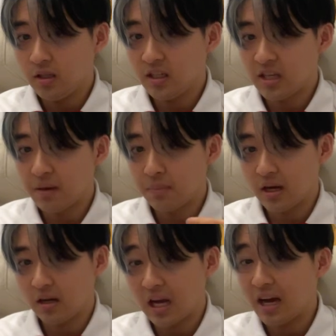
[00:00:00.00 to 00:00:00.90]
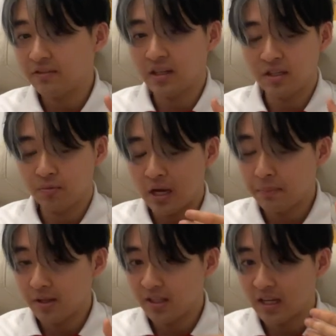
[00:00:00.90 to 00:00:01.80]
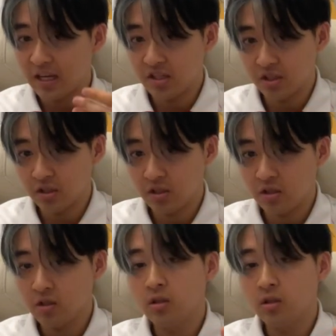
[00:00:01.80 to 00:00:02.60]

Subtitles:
he came back, after his rehabilitation,